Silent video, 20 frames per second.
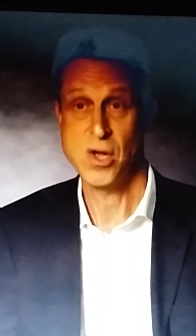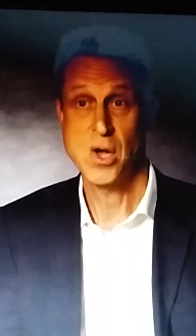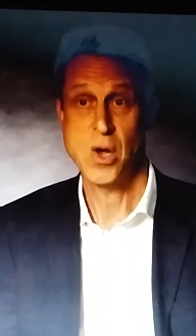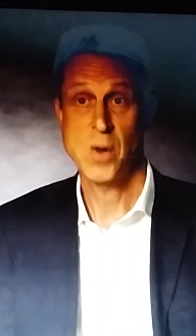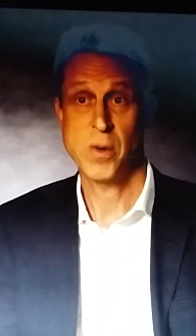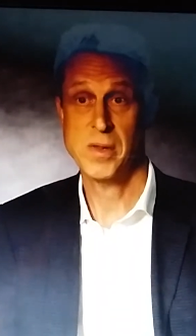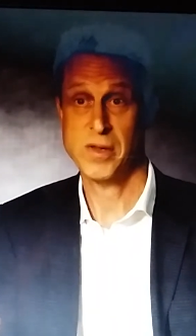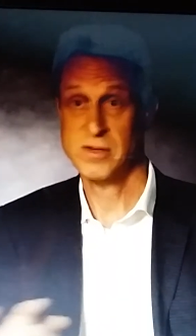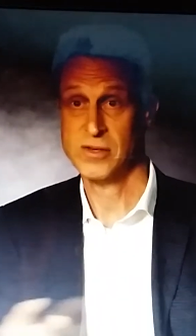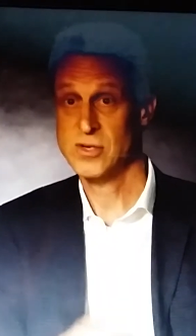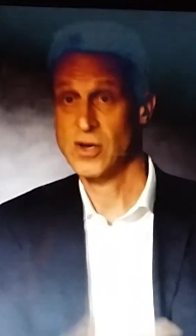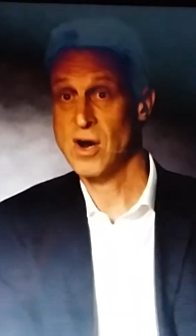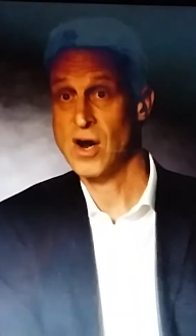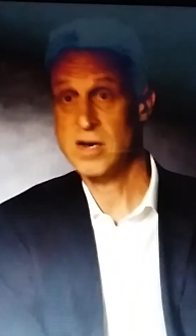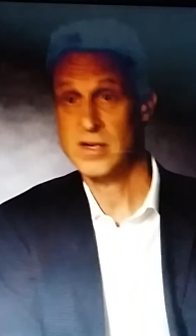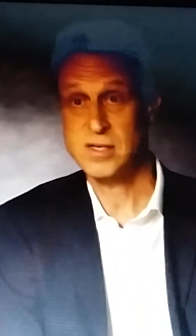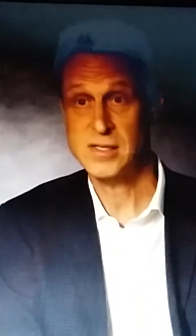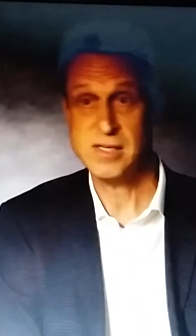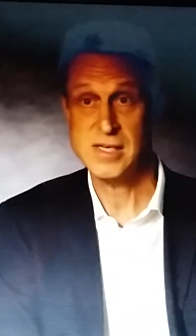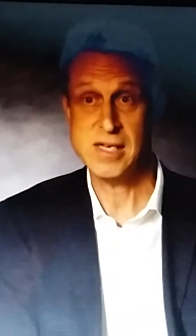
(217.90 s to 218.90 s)
whether it's
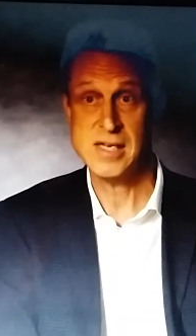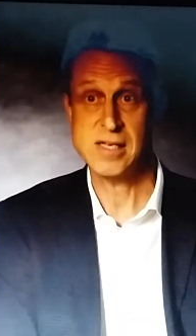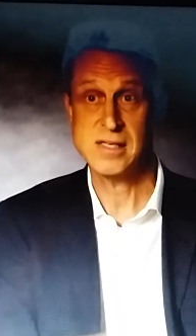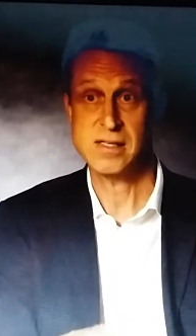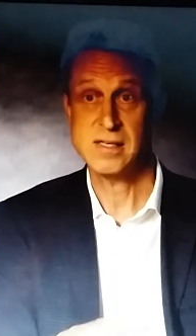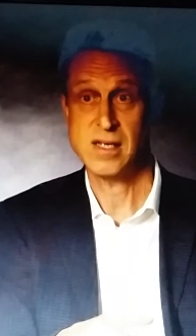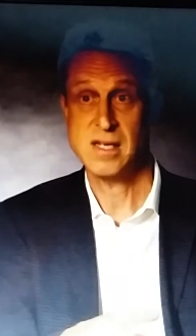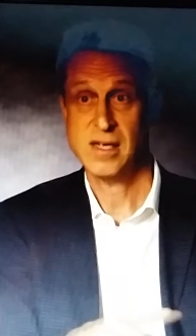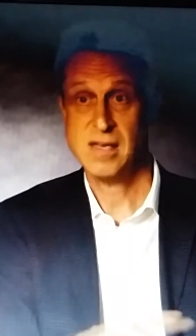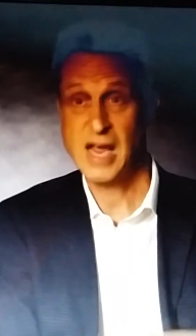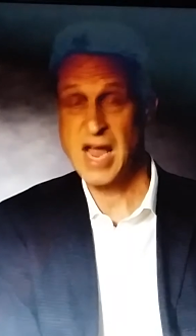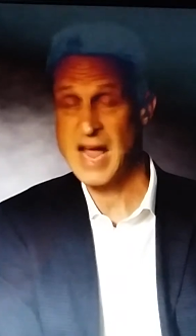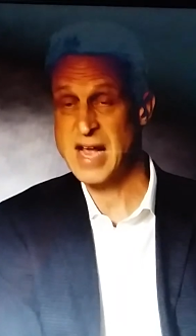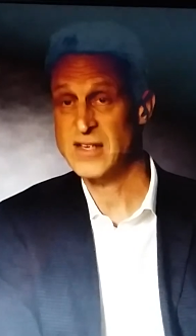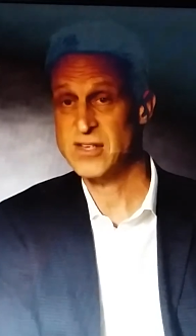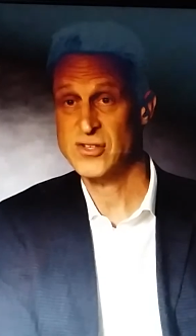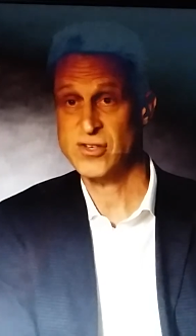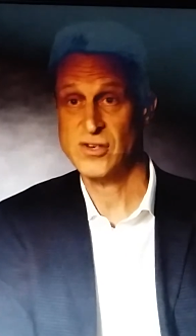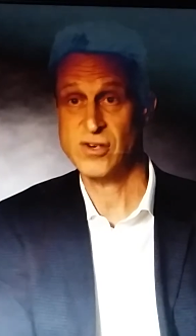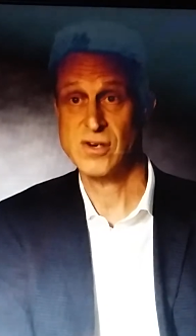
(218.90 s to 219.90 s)
heart disease,
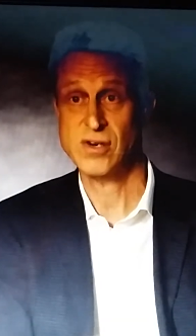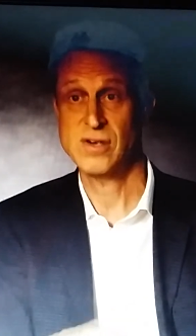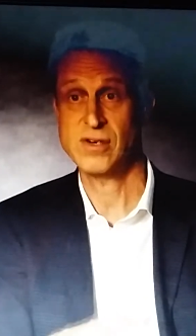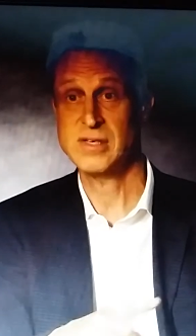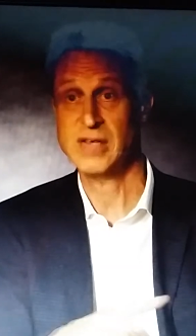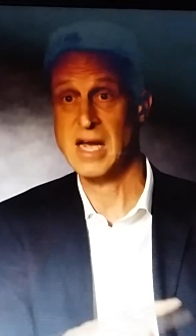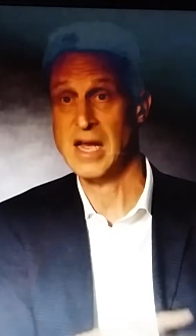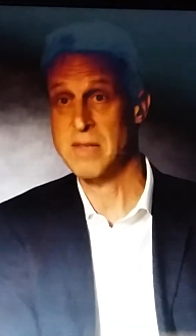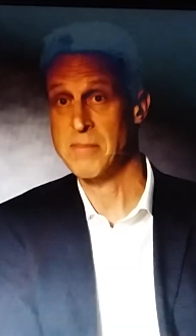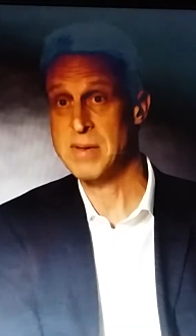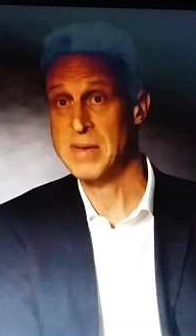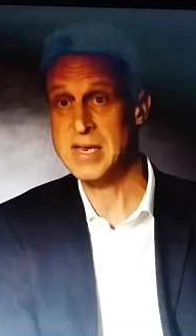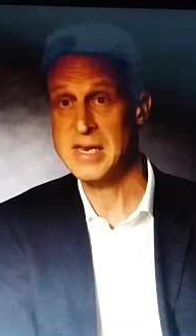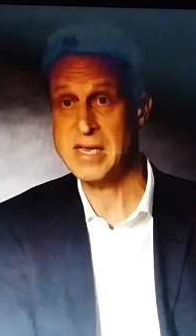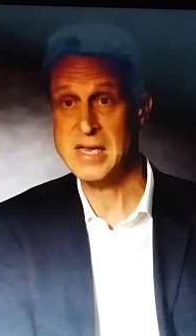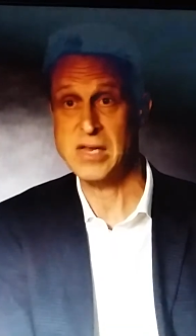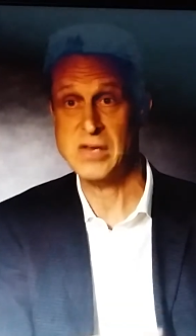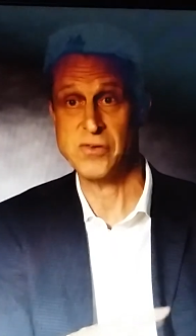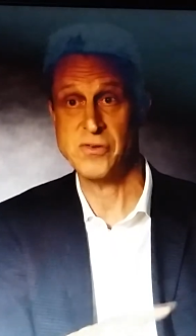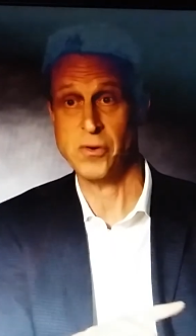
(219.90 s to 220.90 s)
cancer,
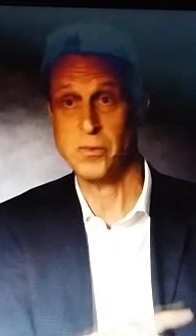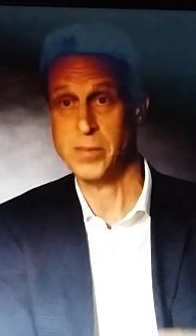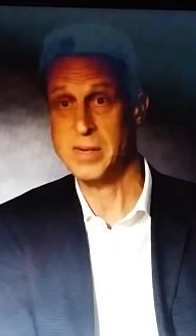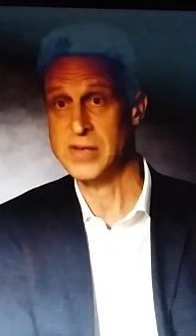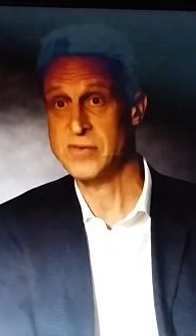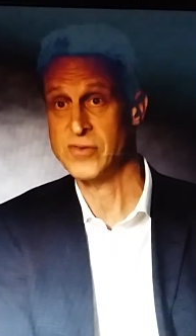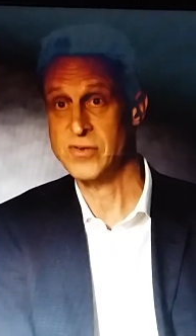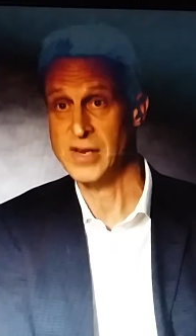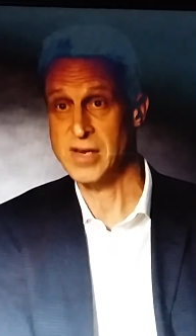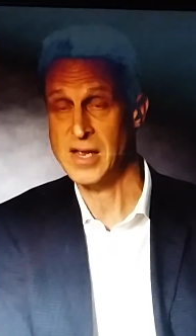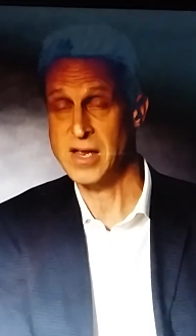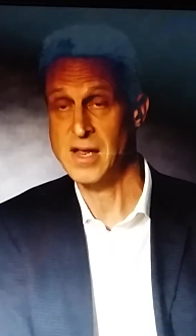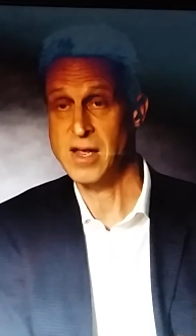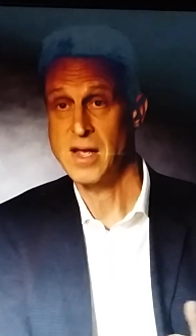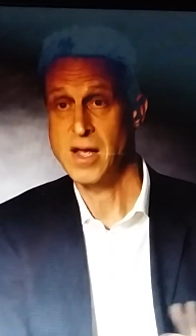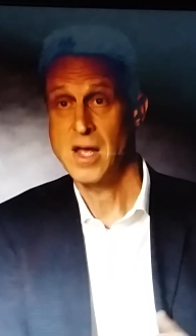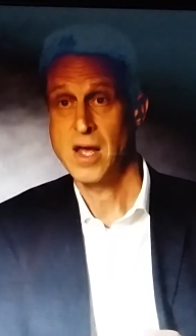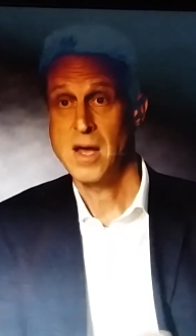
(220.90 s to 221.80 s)
diabetes, obesity,